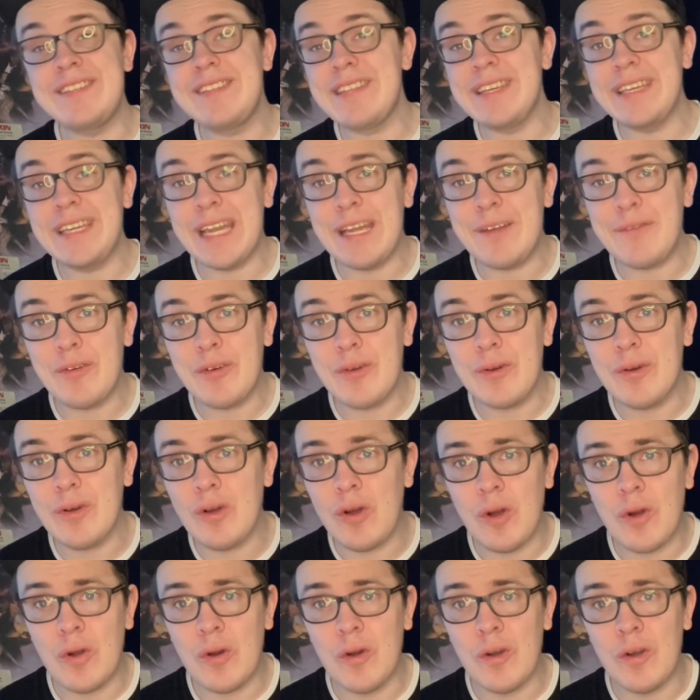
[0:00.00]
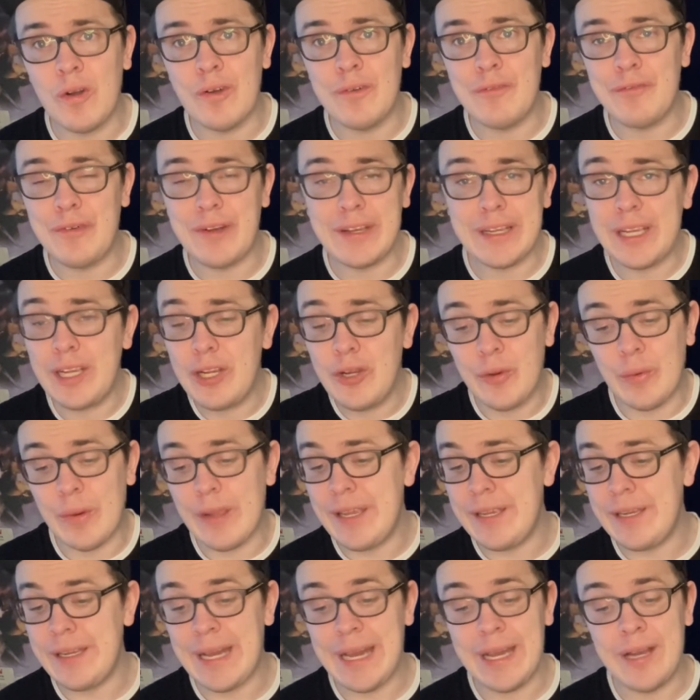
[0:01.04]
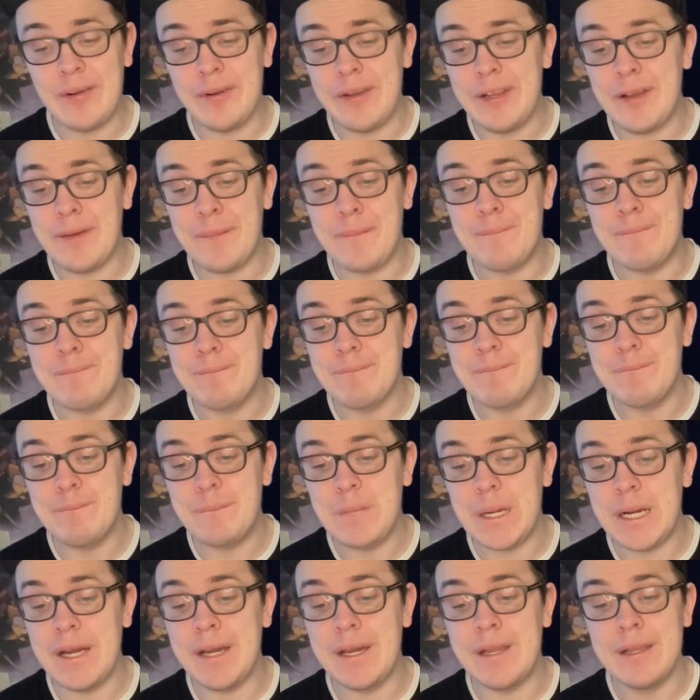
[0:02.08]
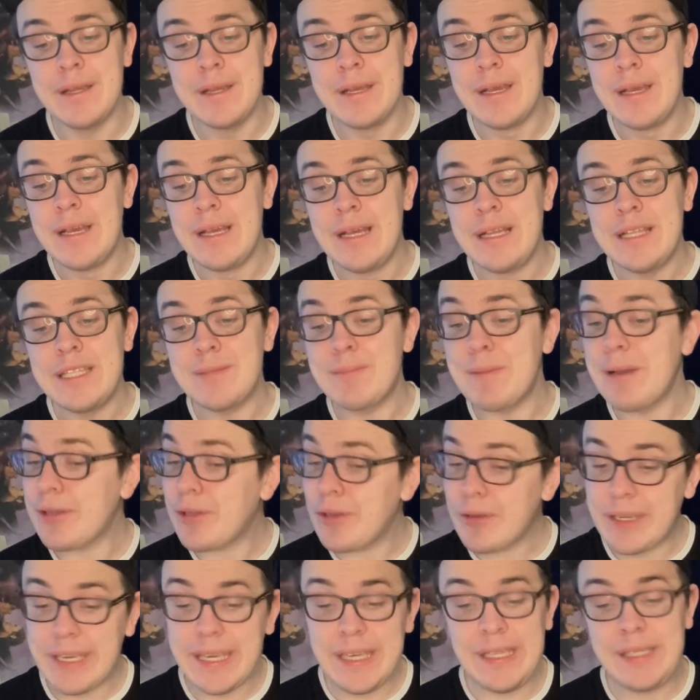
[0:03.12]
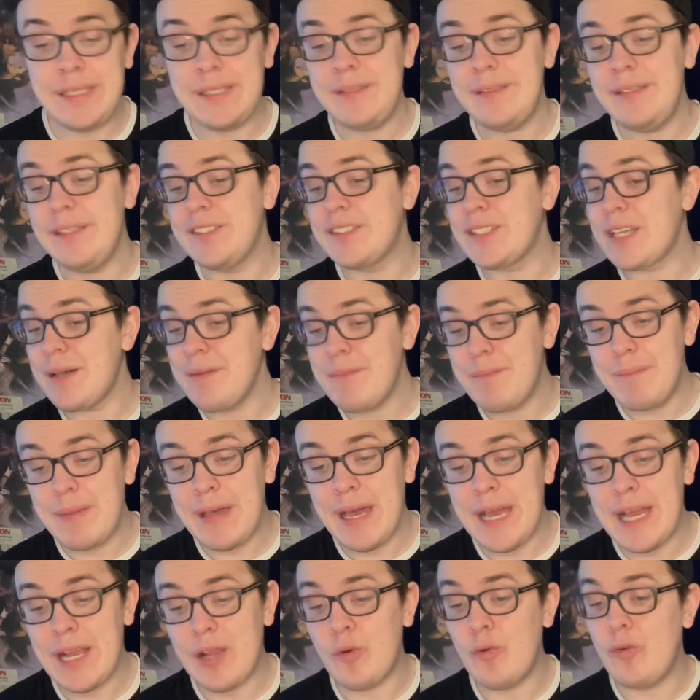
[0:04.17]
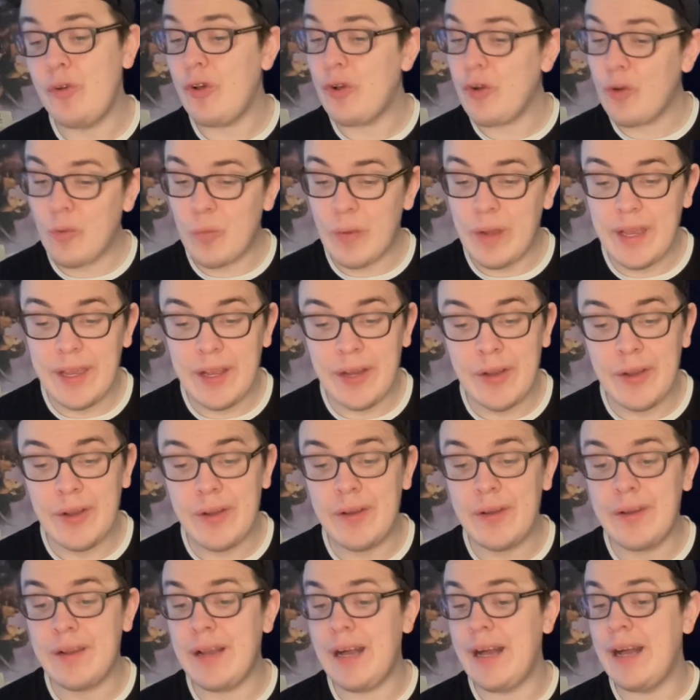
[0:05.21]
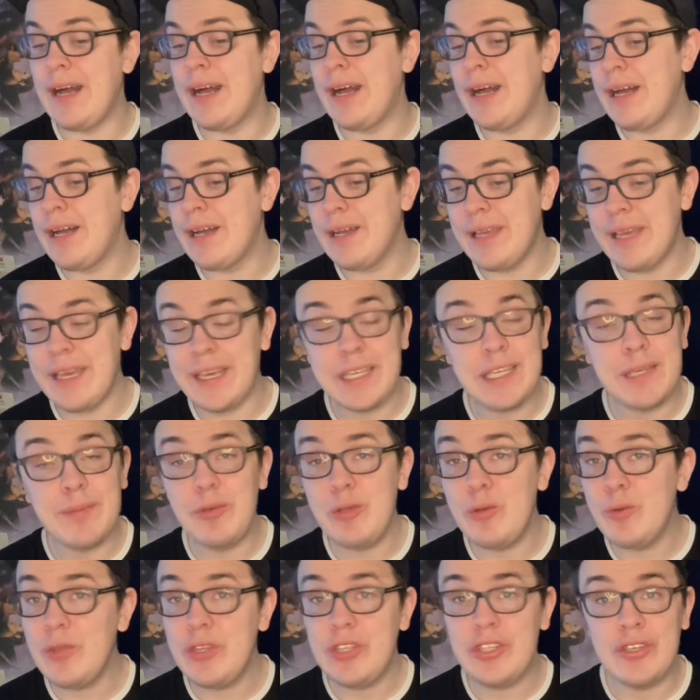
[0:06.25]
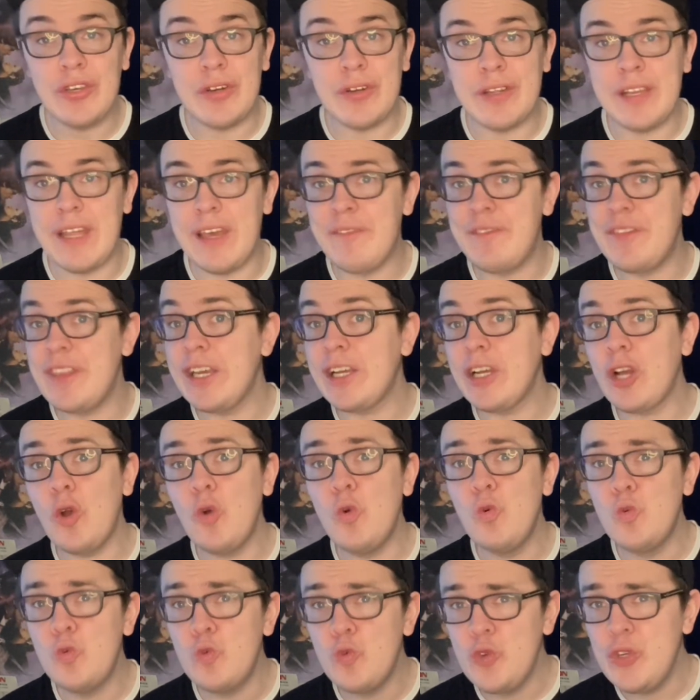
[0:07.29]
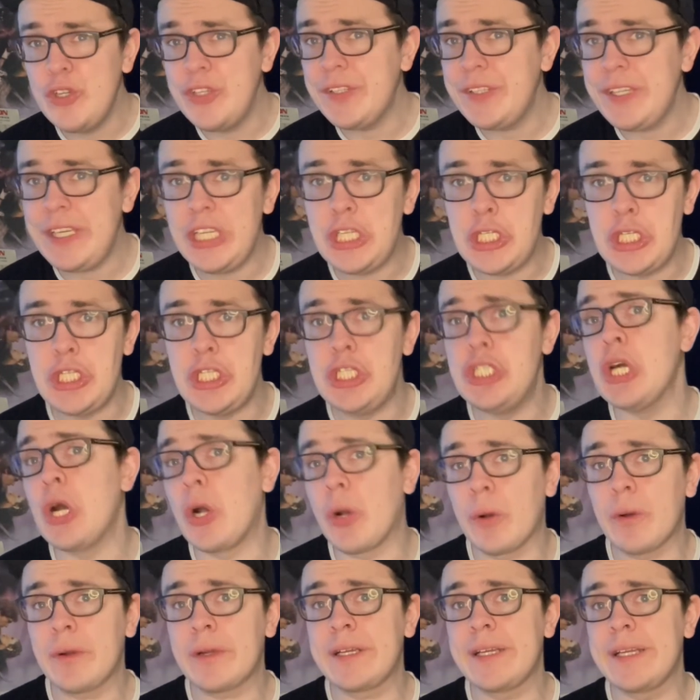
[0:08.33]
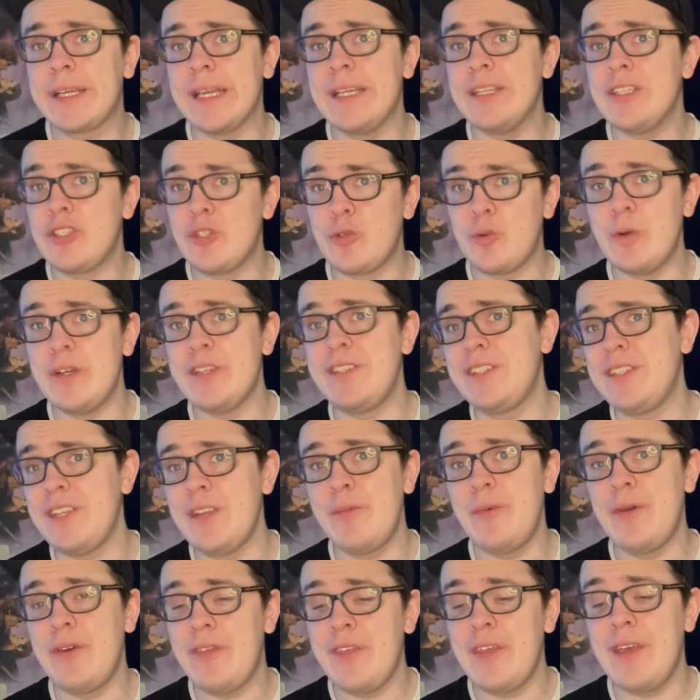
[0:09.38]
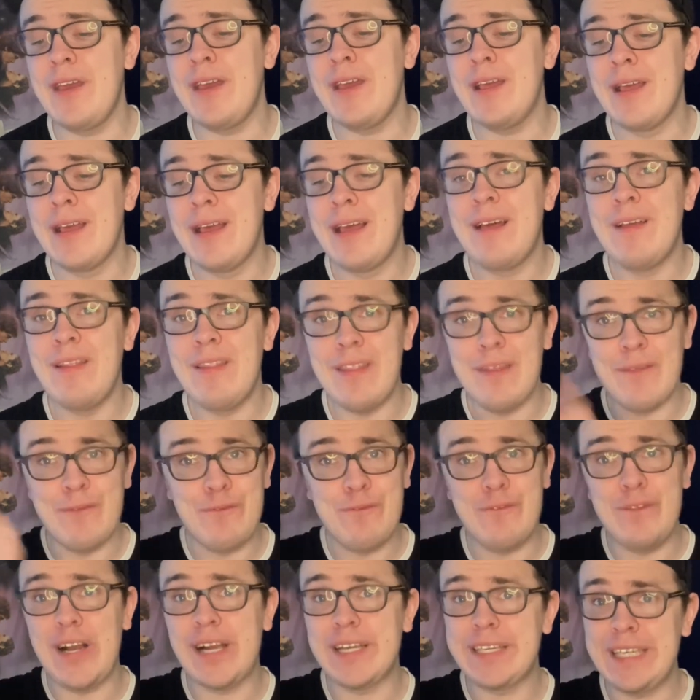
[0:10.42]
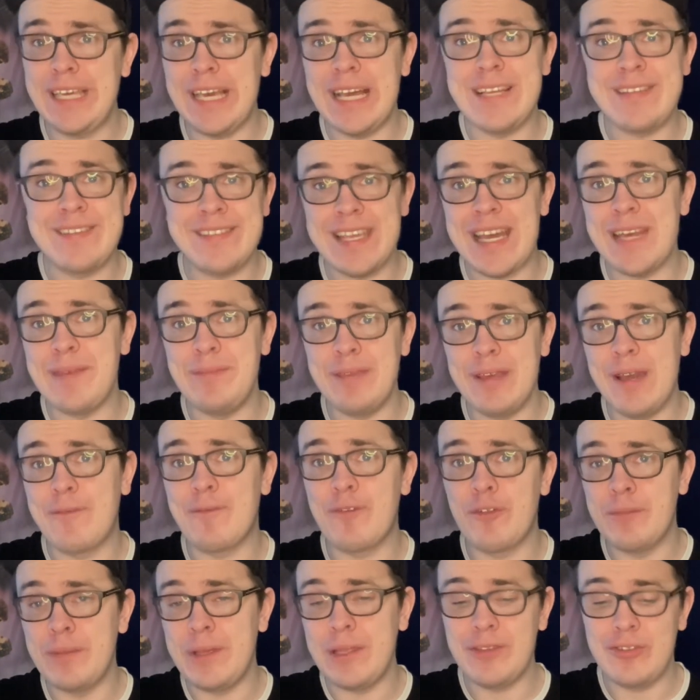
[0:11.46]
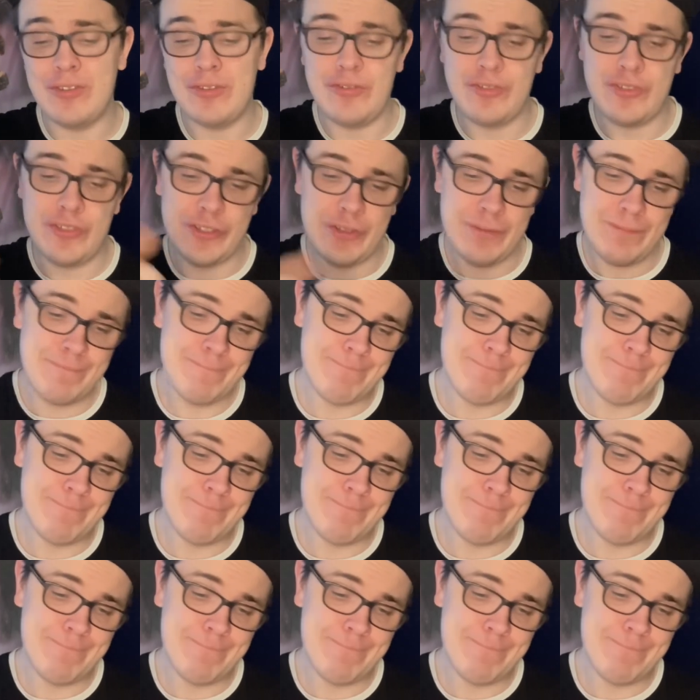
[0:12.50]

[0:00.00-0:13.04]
thing ever, or fucking great, I don't know, but it's Michael Keaton, he's coming back, Winona Ryder, it could be really good. If they go really dark and twisted with it, then fuck yeah, sign me up for Beetlejuice 2.